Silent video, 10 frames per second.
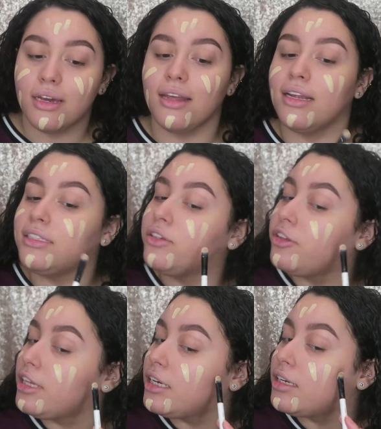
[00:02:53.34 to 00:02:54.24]
and I
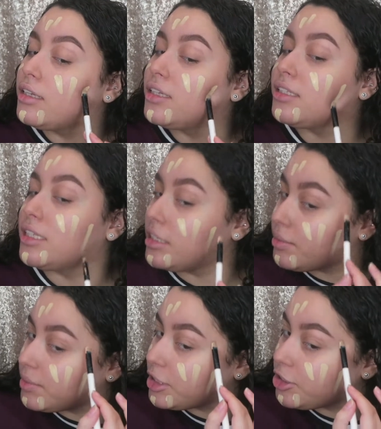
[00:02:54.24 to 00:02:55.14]
still think this
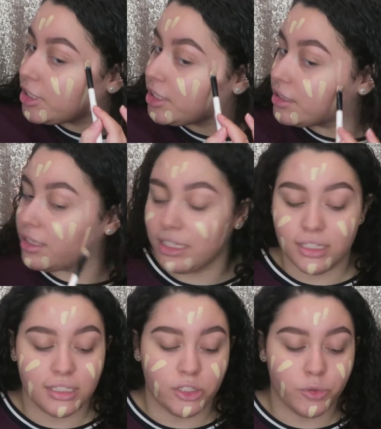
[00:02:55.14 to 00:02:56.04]
isn't my shade. I
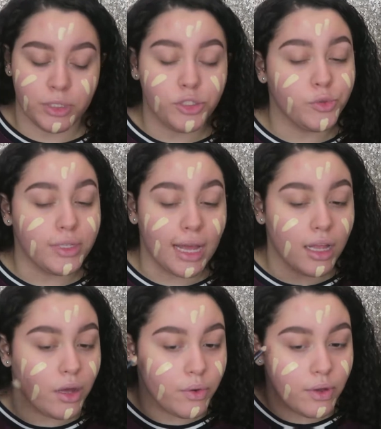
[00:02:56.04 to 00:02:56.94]
think this is a little bit too
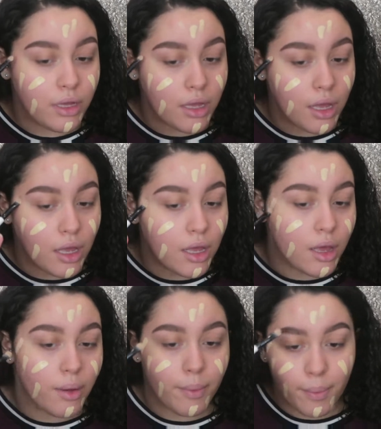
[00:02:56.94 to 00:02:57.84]
yellow,
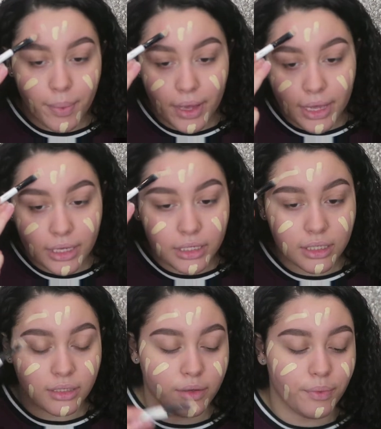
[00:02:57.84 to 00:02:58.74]
but
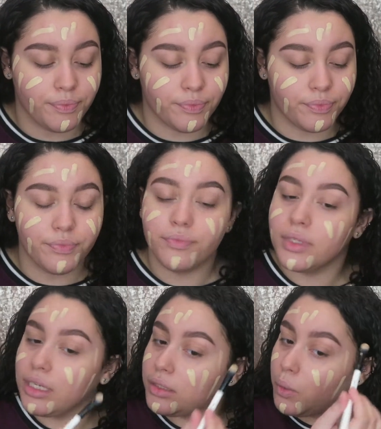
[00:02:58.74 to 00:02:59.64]

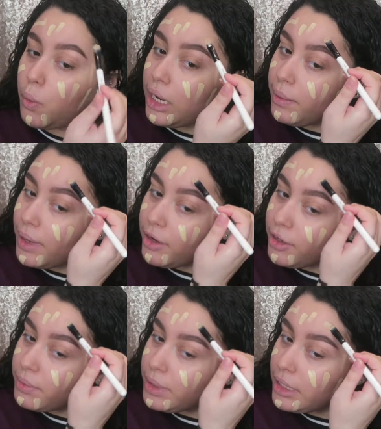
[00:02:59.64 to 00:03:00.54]
it's way
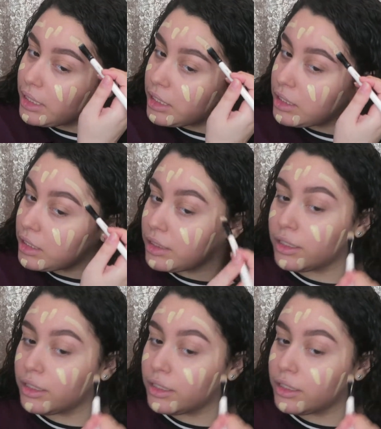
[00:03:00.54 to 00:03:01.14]
better than being